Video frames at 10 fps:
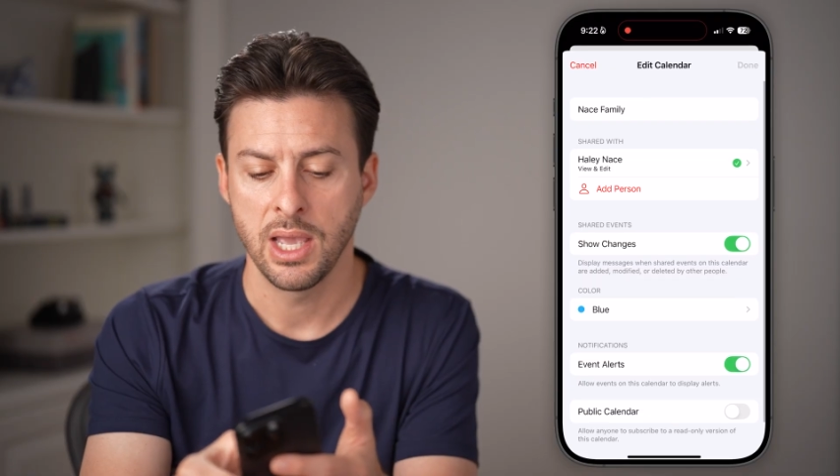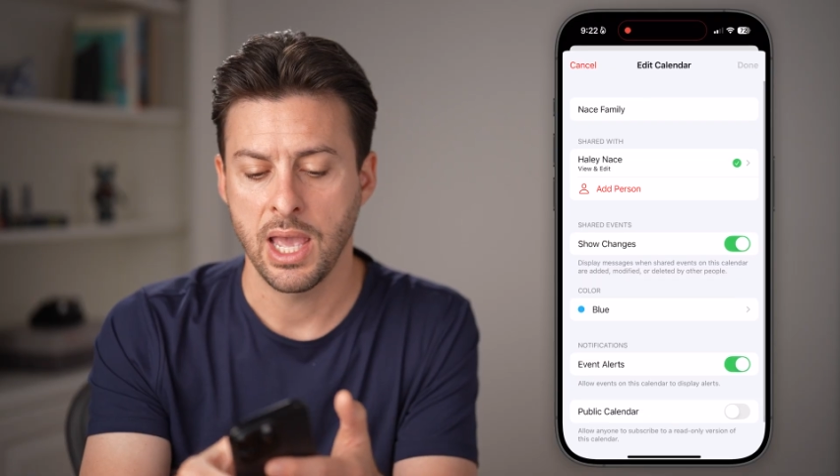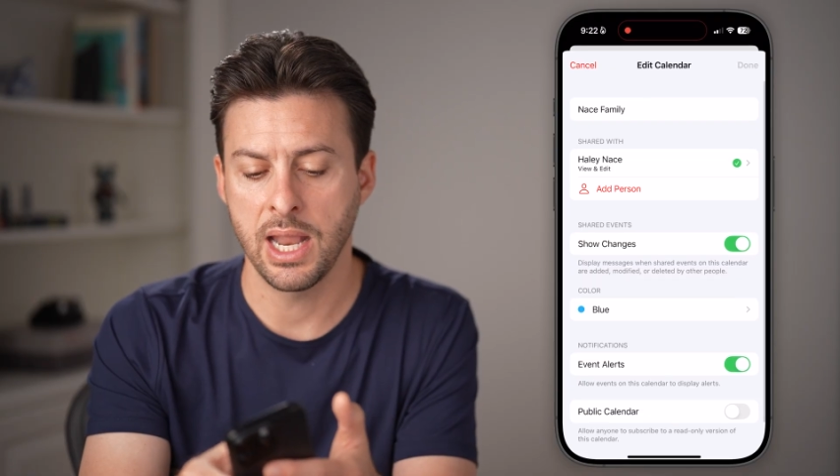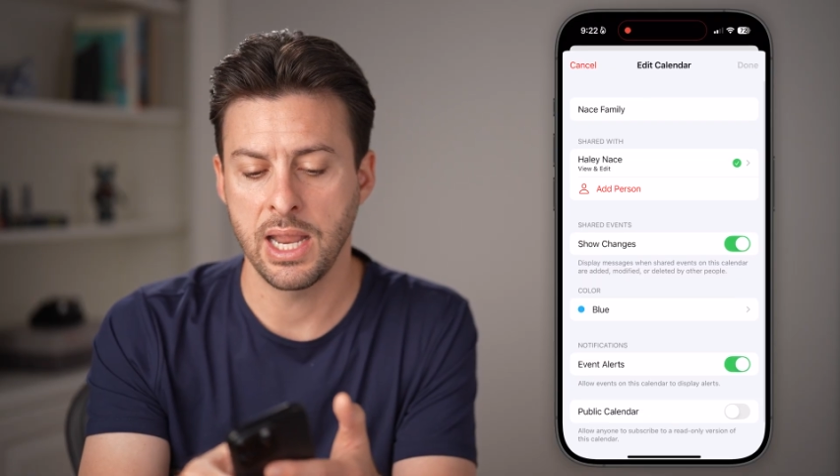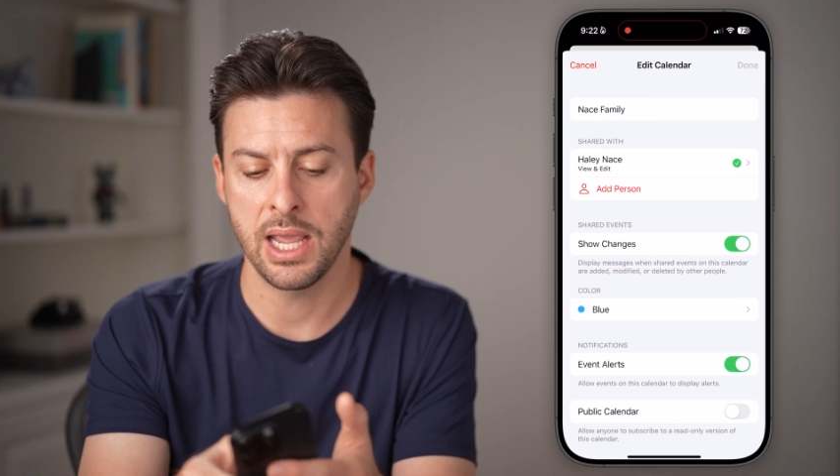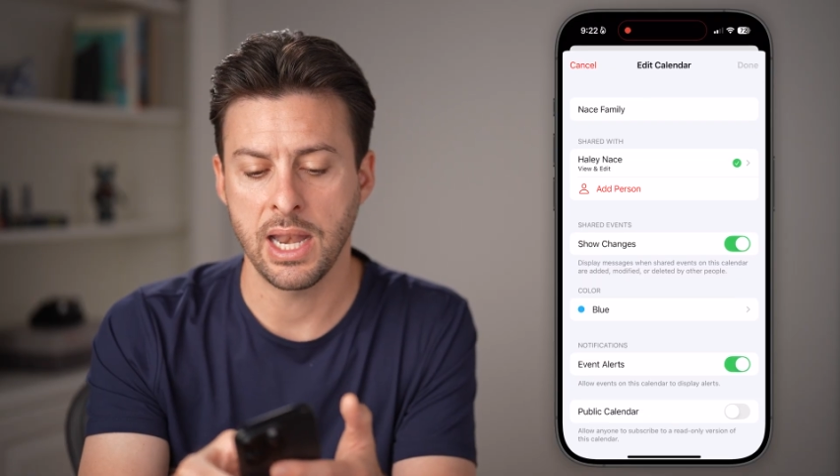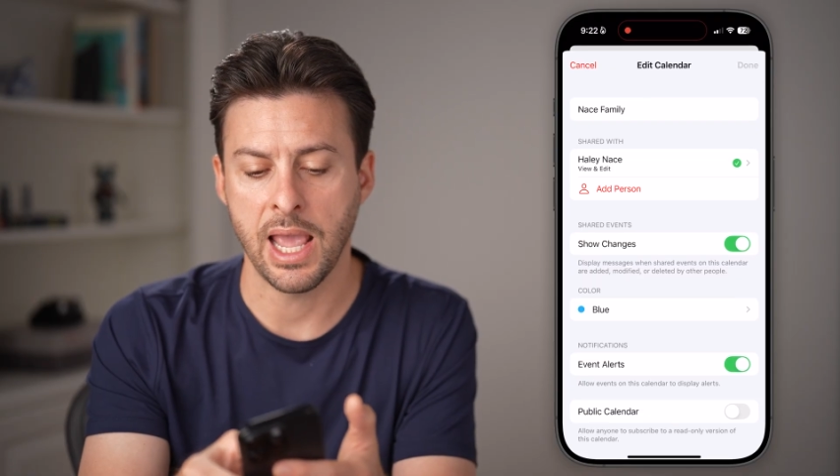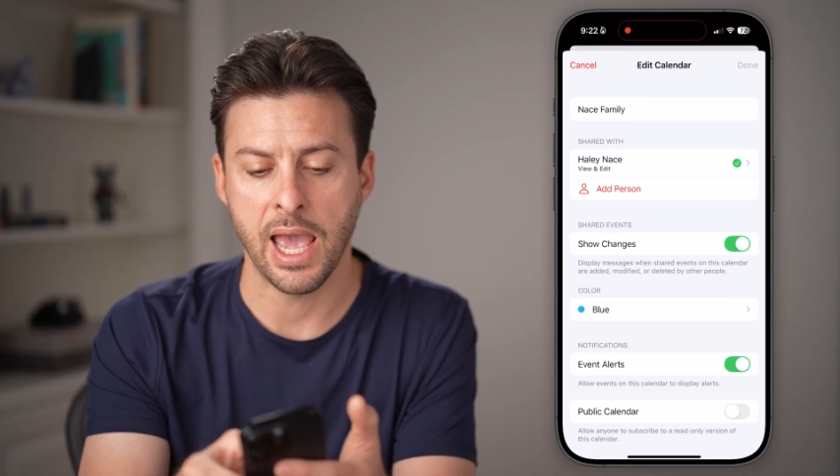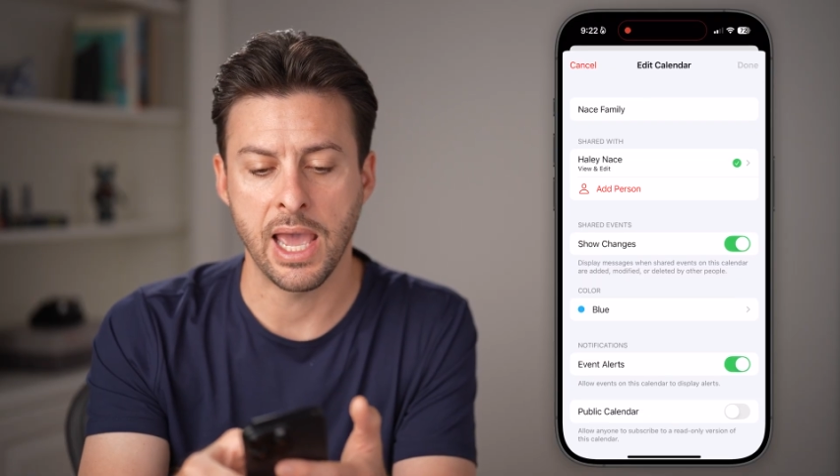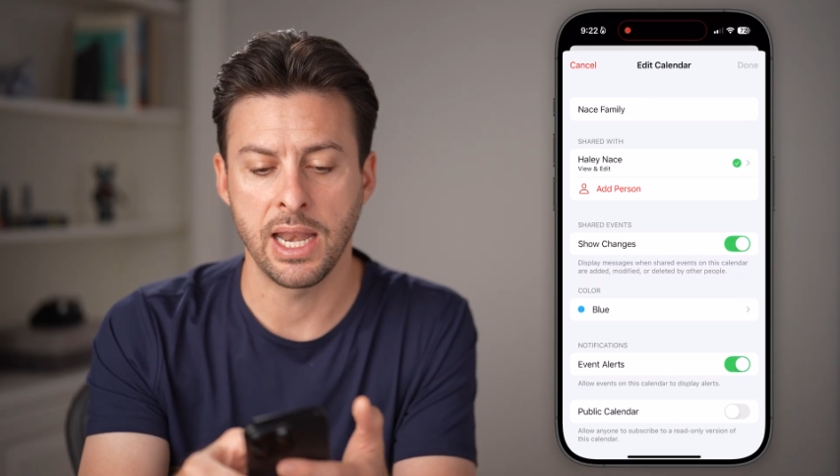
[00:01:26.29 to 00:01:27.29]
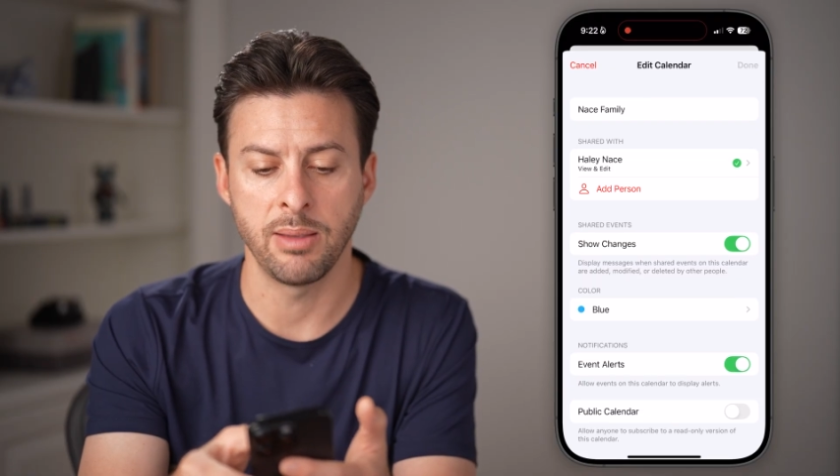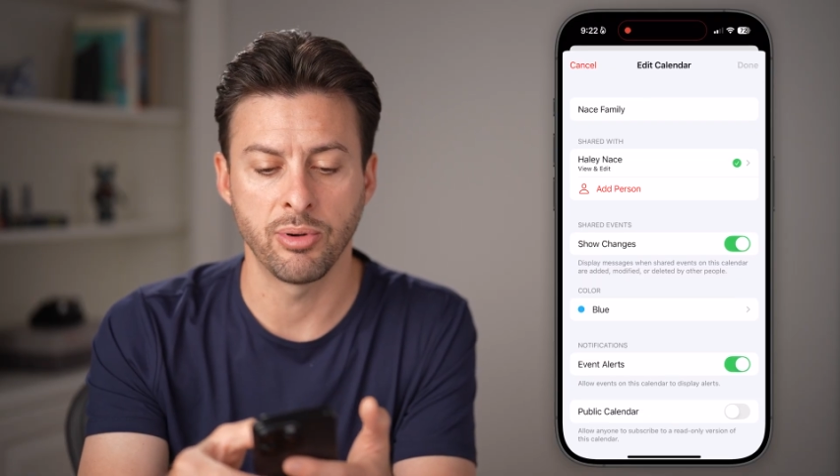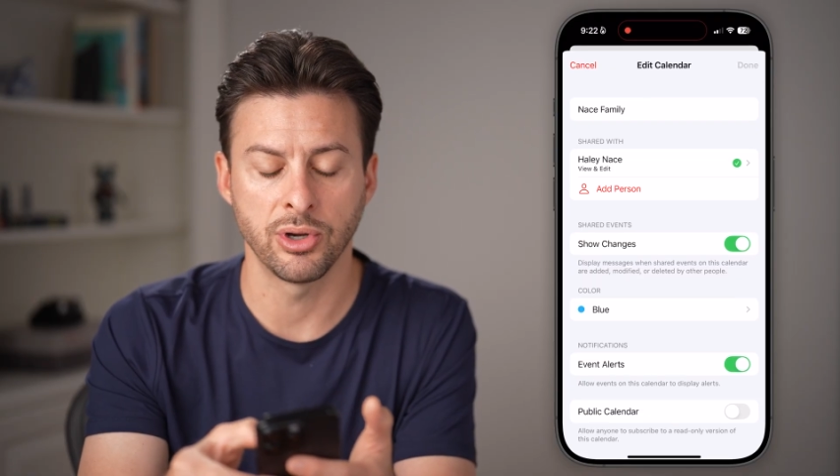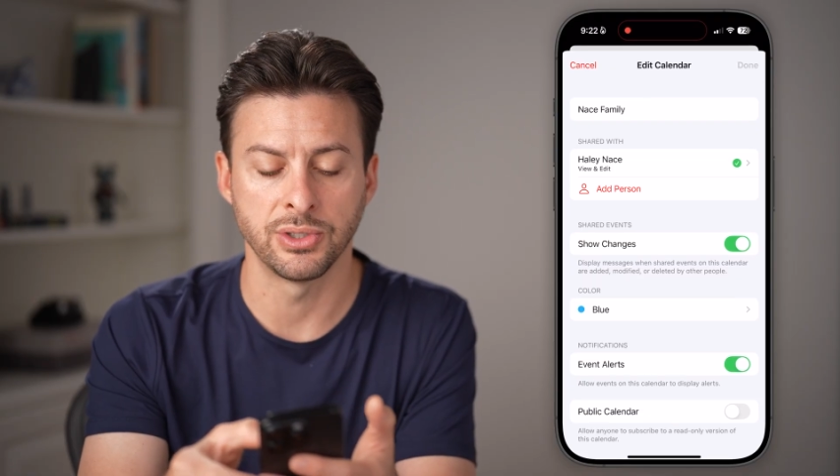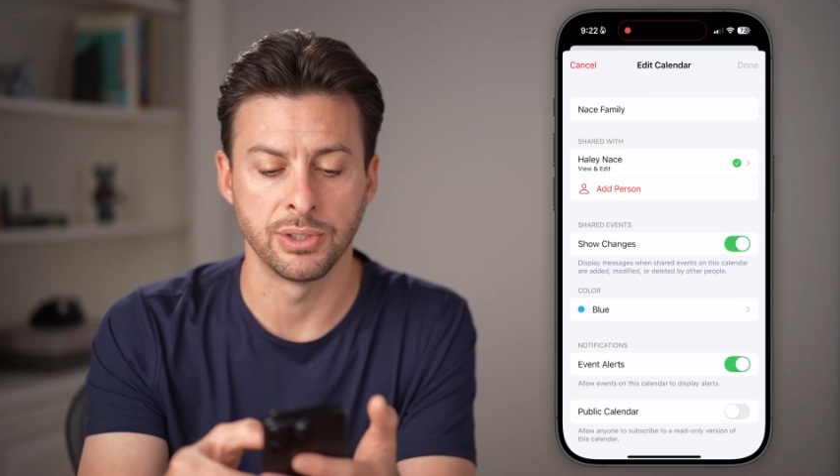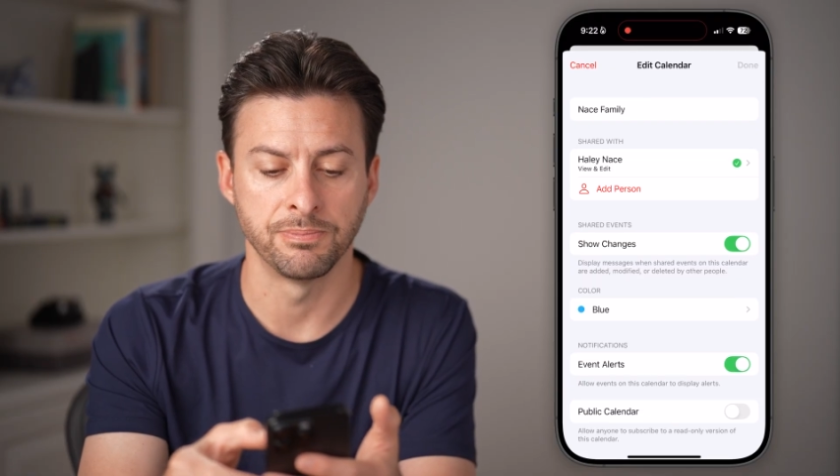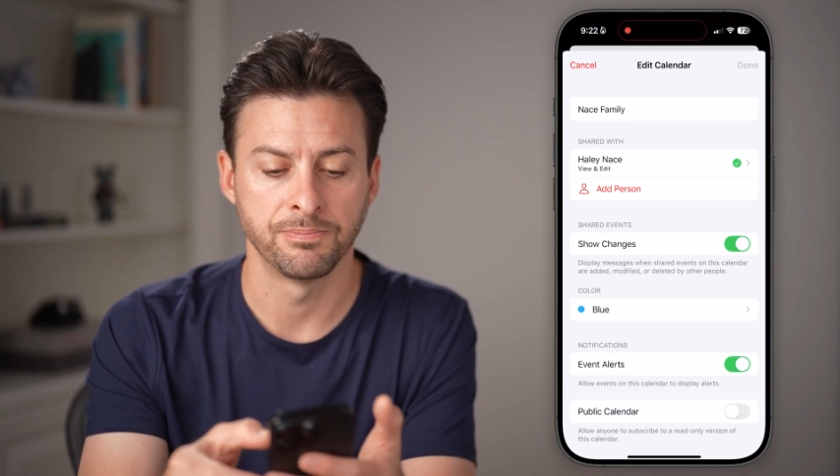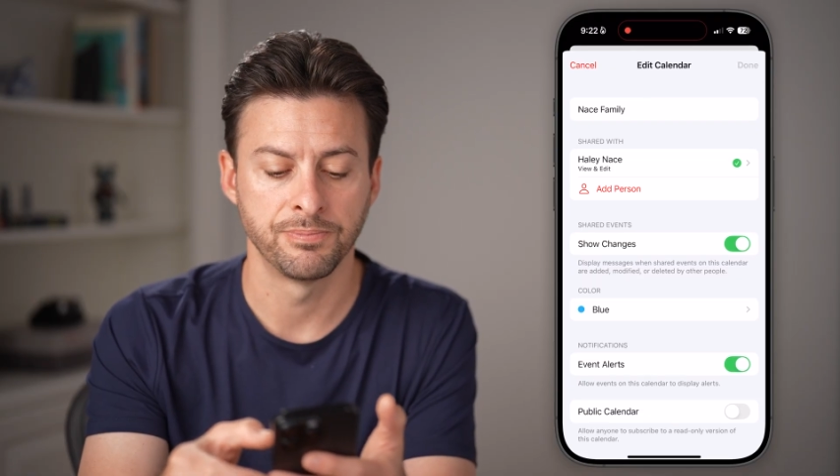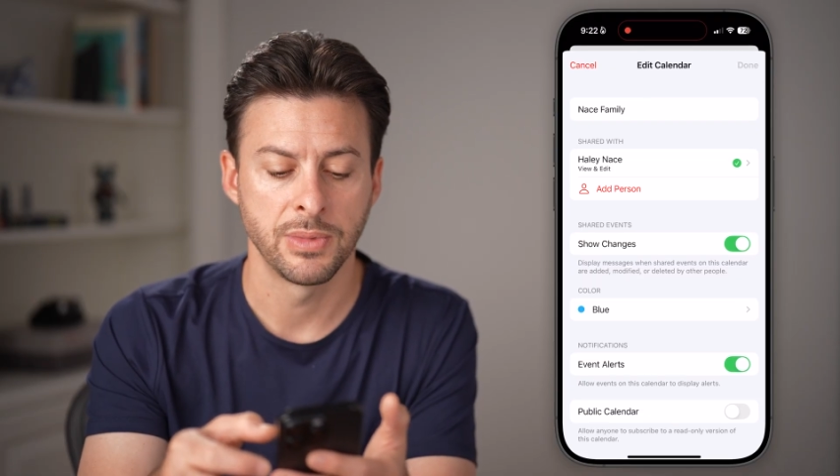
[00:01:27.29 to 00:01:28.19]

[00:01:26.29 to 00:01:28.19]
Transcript: and hit add a person.